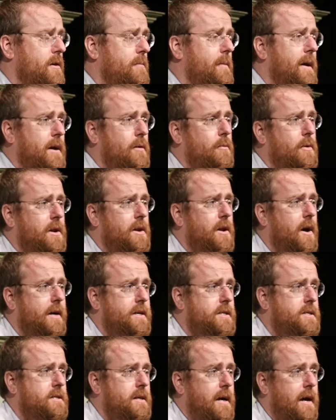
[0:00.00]
you make it with a
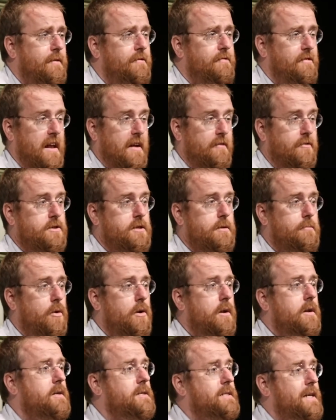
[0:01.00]
nice flavoursome
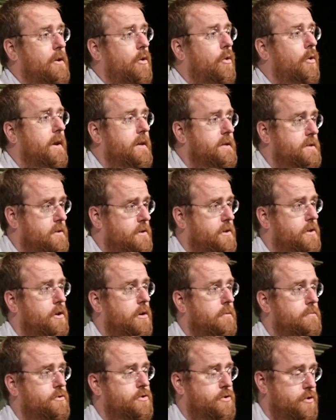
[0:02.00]
oil, because that oil is going to
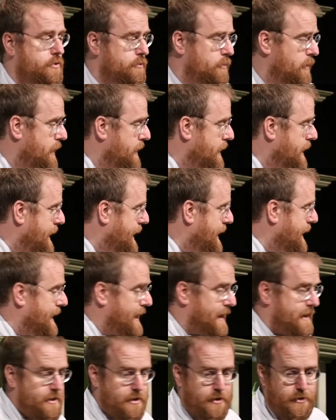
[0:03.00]
come through
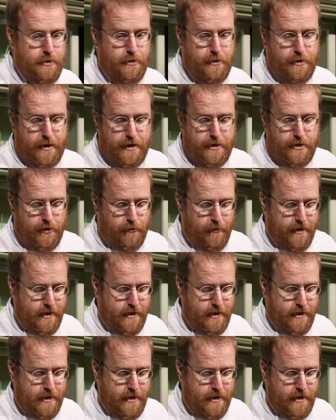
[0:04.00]
into the